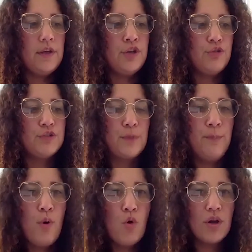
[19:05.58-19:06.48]

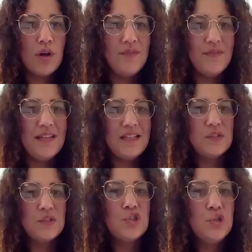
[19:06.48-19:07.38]
support of the
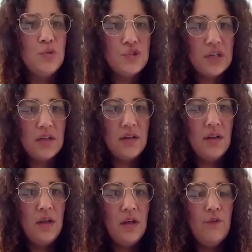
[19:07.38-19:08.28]
institution
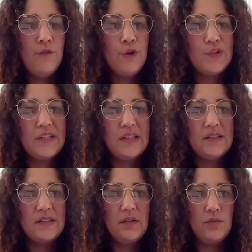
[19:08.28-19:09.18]

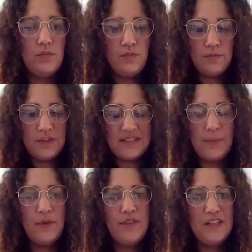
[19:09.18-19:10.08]
versus
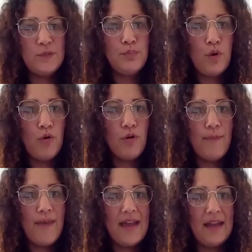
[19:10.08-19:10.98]
some of these
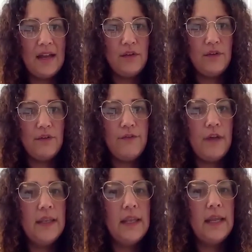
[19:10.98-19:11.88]
programmatic
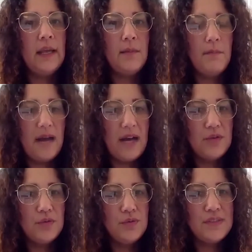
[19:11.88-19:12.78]
funding
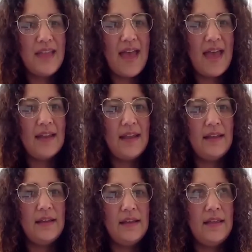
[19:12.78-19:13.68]
models that
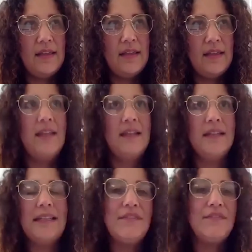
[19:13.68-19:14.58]
then
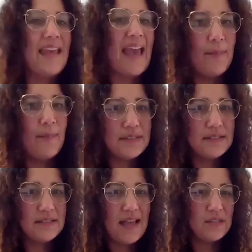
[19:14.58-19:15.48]
leave
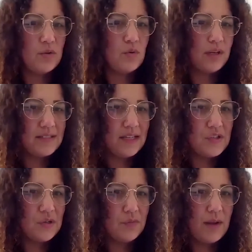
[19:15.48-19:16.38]
gaps as an
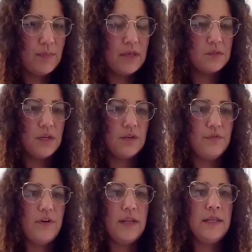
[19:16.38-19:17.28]
organization, right? Because we could
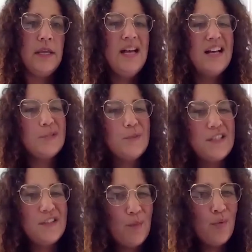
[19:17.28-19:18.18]
fund a
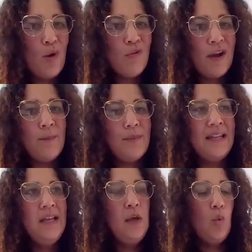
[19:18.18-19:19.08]
specific program, but
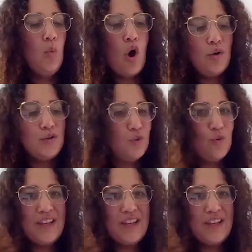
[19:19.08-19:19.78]
we're also,